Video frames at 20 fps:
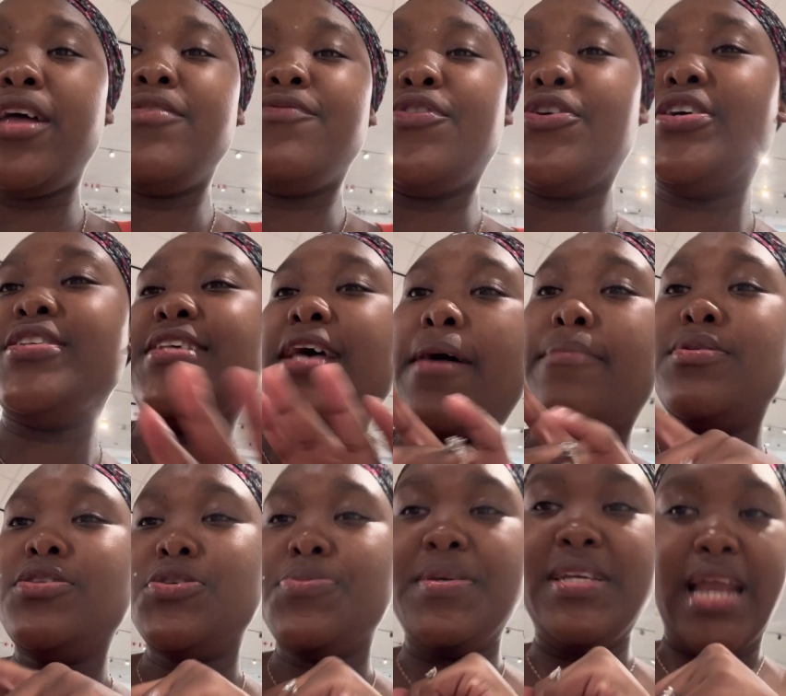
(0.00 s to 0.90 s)
for it to happen
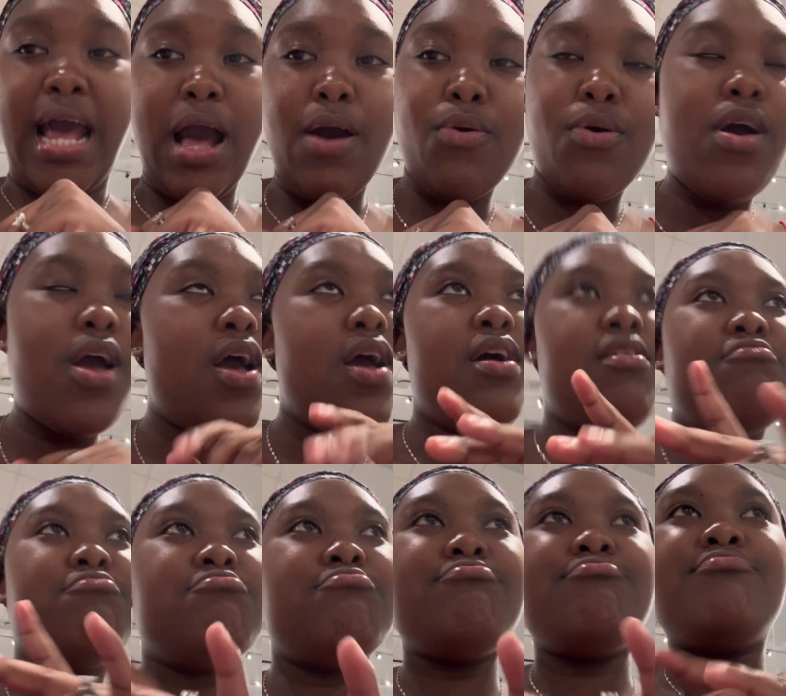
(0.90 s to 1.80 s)
to me now
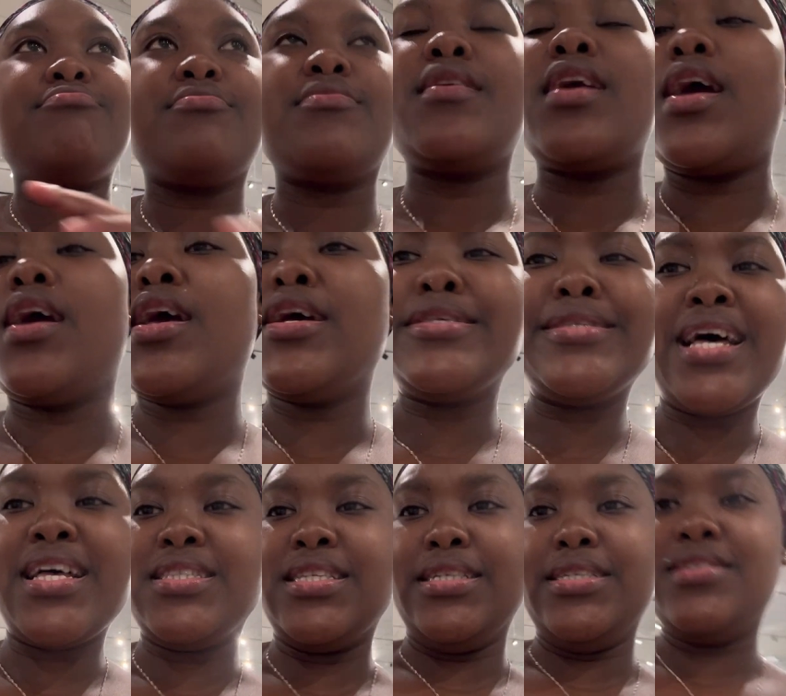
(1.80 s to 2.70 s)

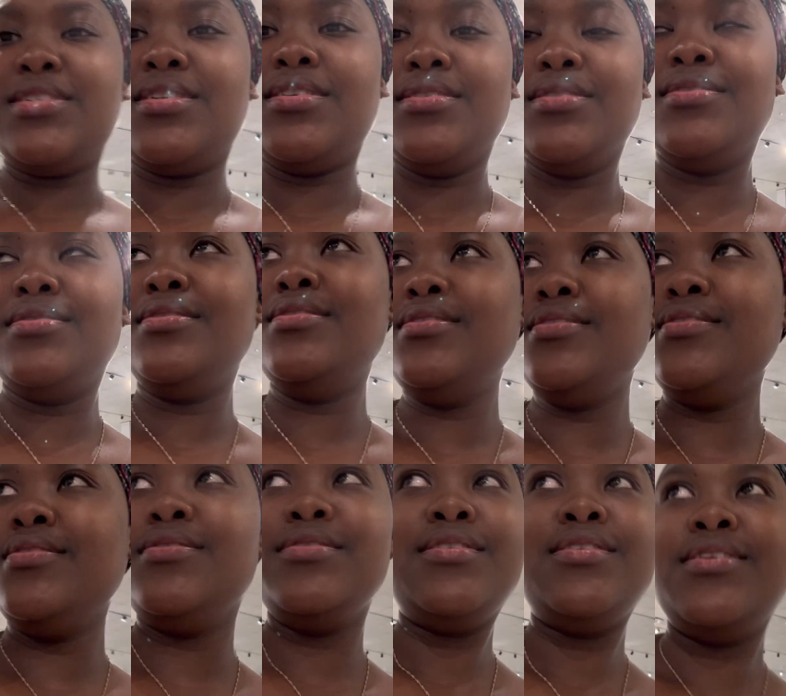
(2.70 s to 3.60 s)
excited
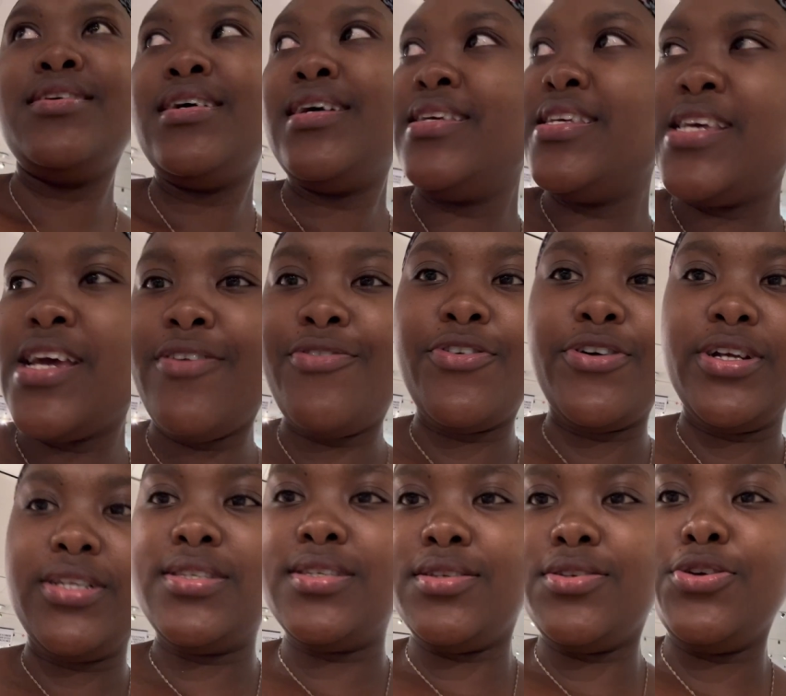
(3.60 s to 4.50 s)
here for
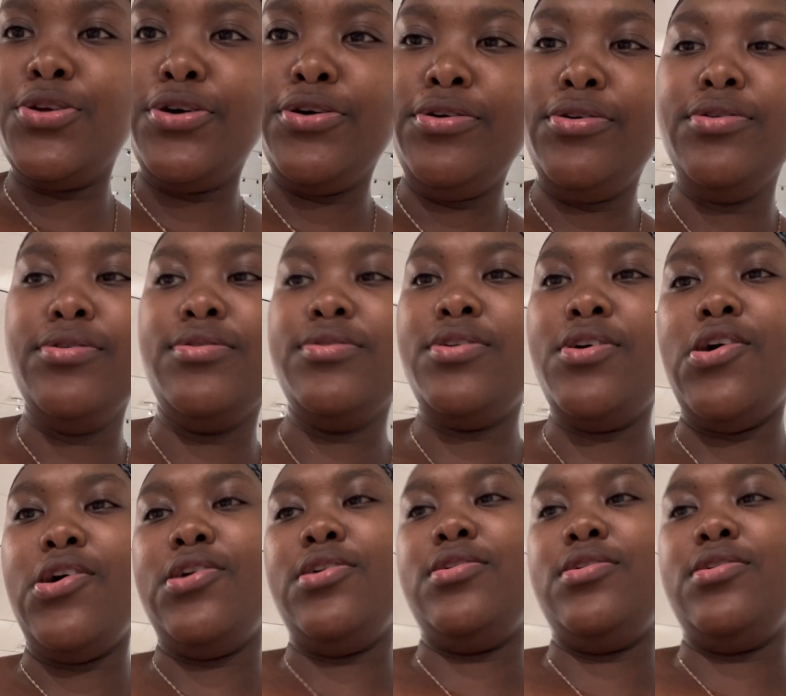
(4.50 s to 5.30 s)
it you know yeah